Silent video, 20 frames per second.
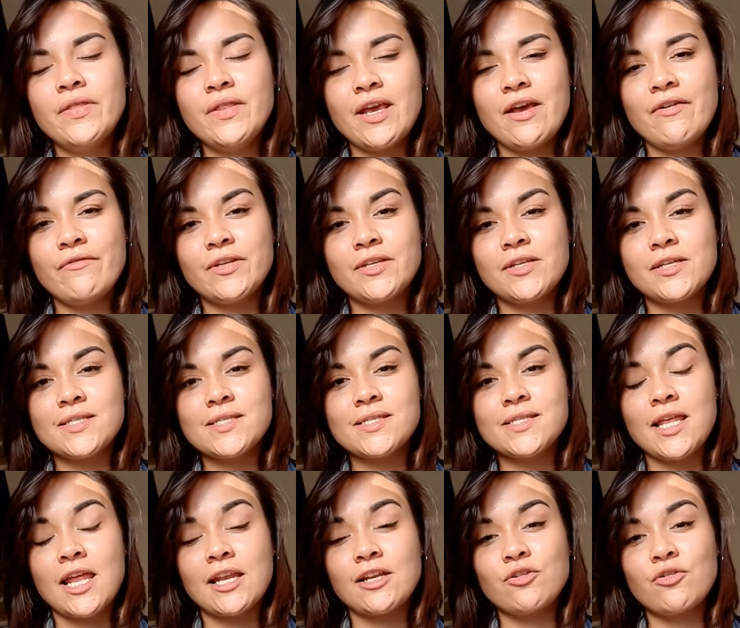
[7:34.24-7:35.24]
the evidence
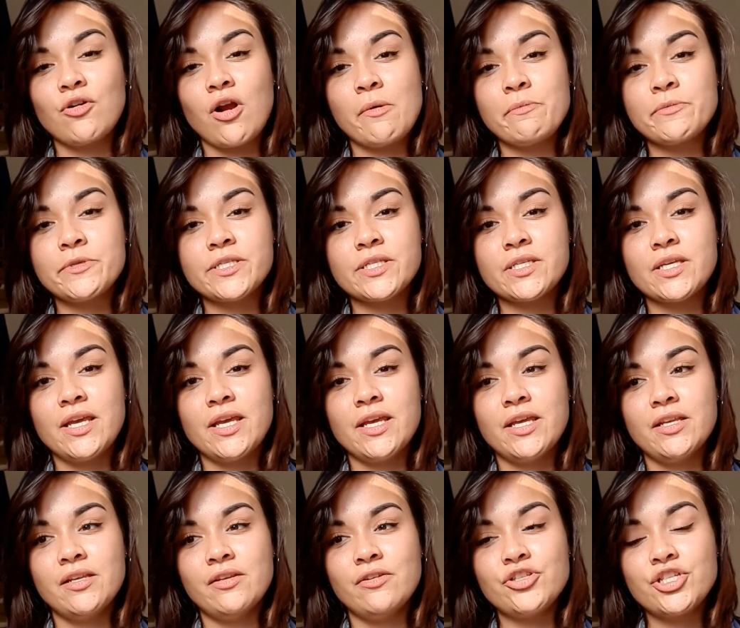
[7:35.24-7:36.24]
that crops
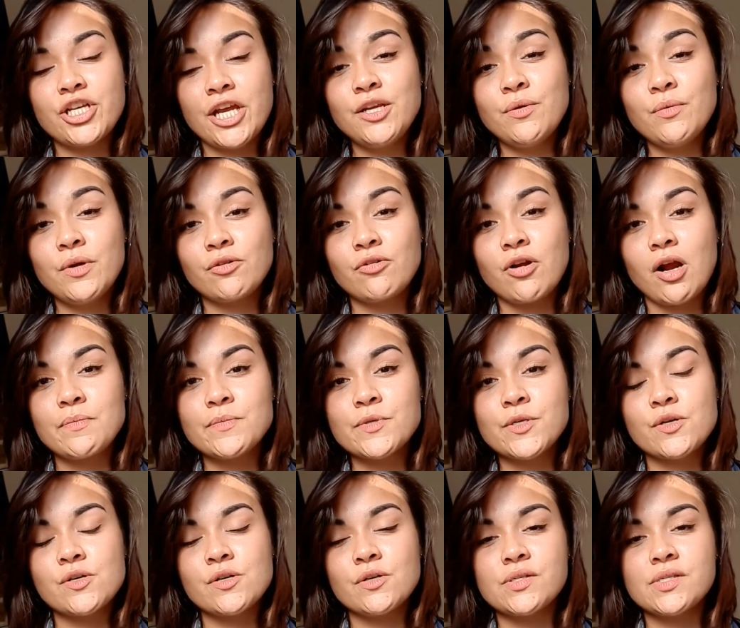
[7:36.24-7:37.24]
in genuine crop
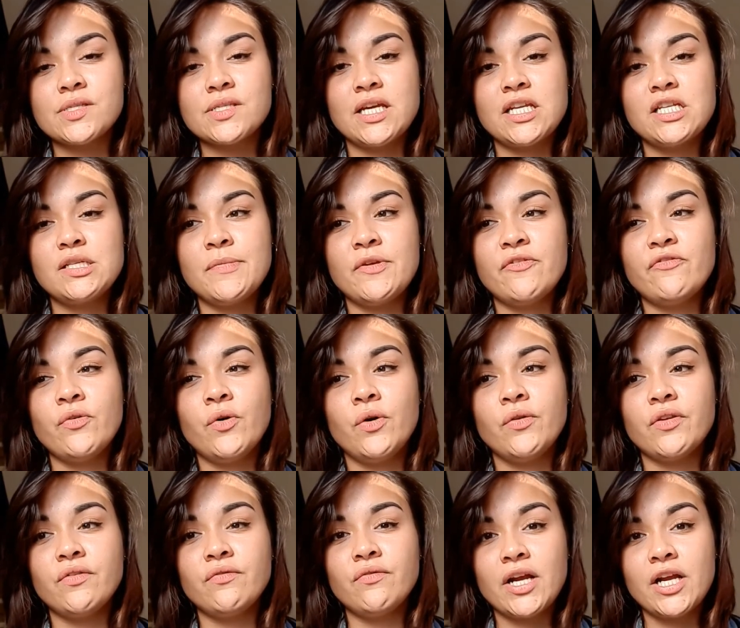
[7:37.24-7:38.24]
circles tend to be
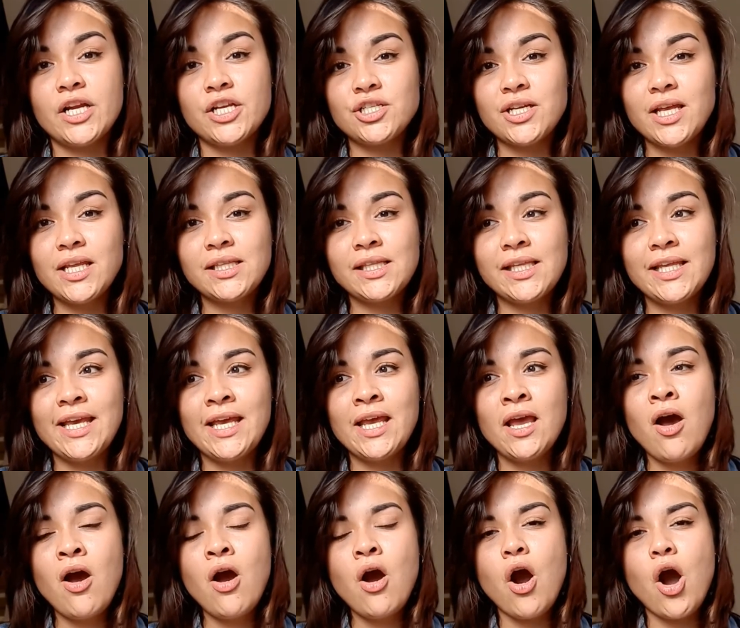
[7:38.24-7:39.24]
folded very gently,
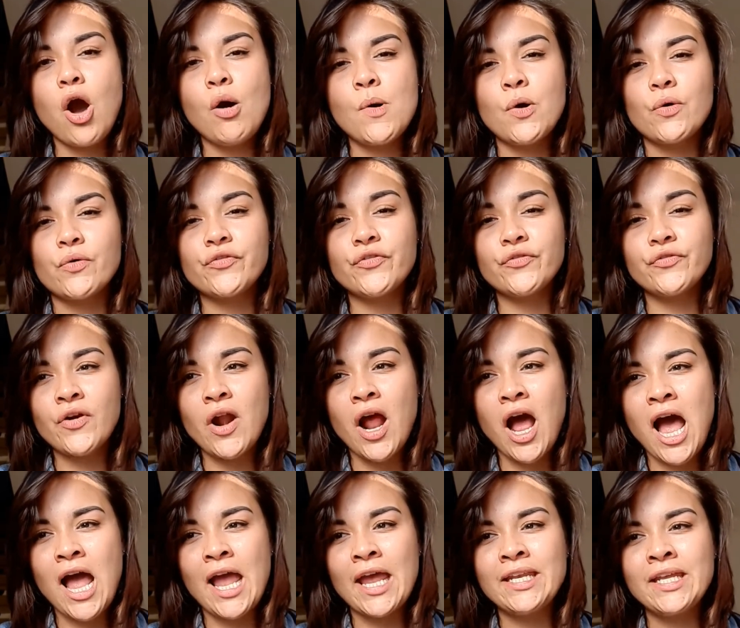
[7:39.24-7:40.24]
almost
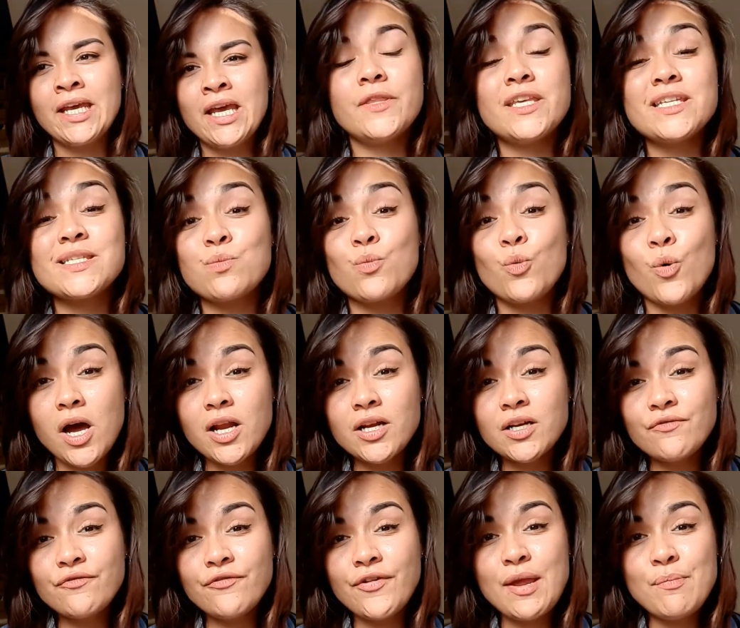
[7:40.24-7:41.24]
fried, this water
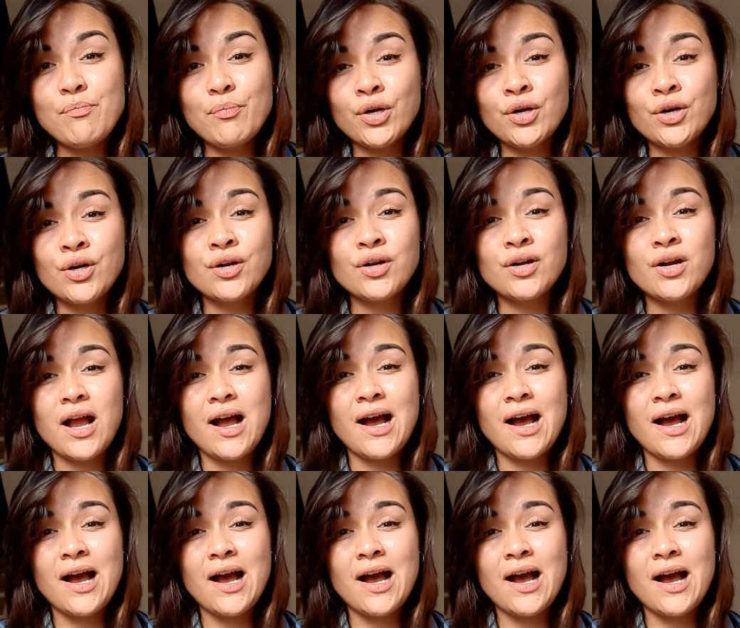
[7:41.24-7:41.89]
vapor